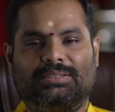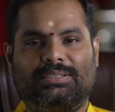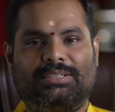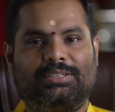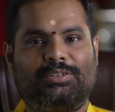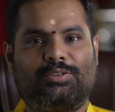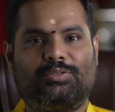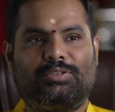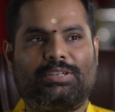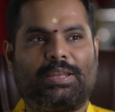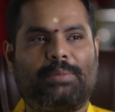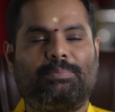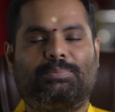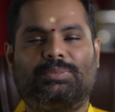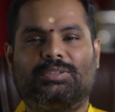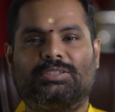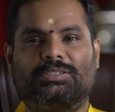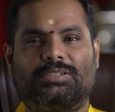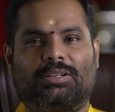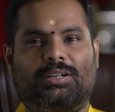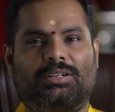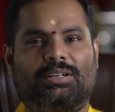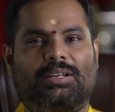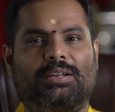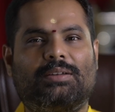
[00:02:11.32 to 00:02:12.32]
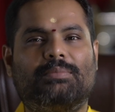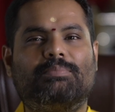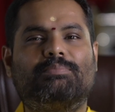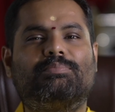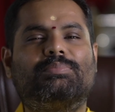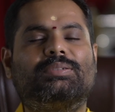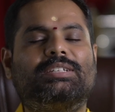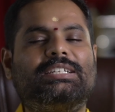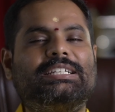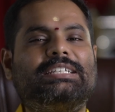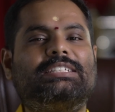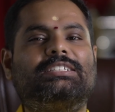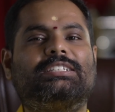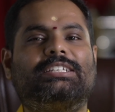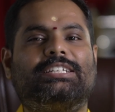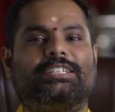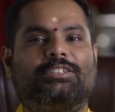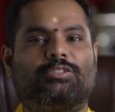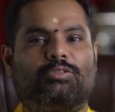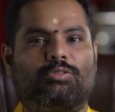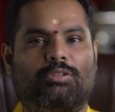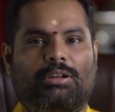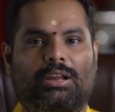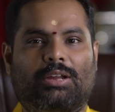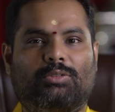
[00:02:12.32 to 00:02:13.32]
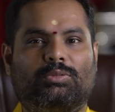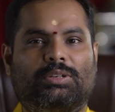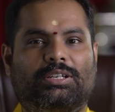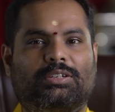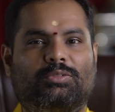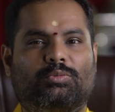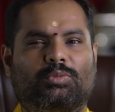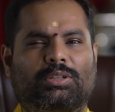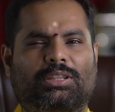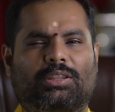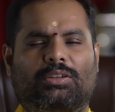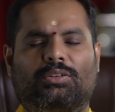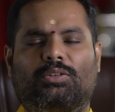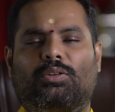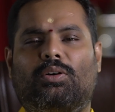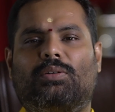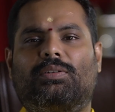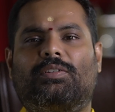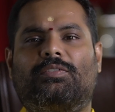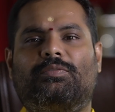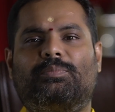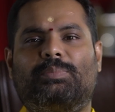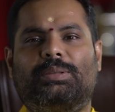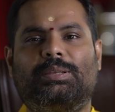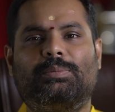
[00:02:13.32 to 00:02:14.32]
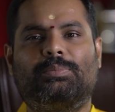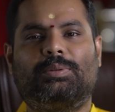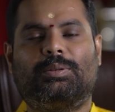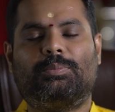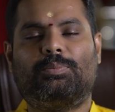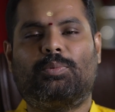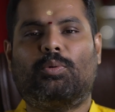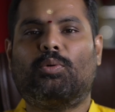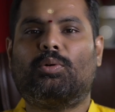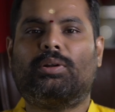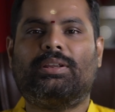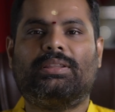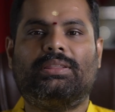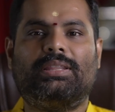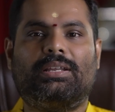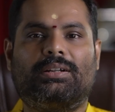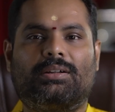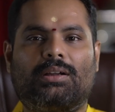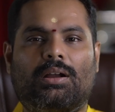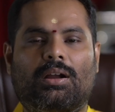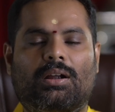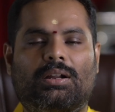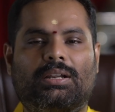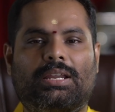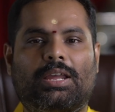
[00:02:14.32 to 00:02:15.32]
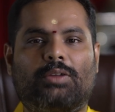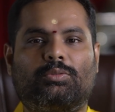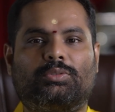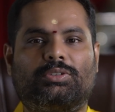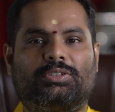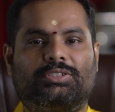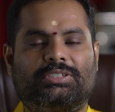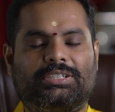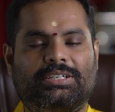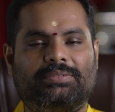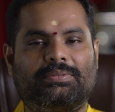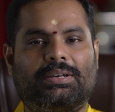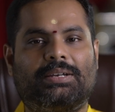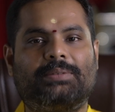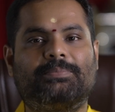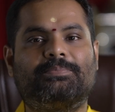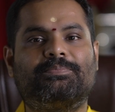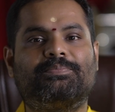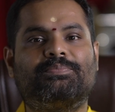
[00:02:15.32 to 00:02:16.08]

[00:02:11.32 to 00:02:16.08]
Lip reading: temples are completely crowded with a lot of people pouring their heart out to Shiva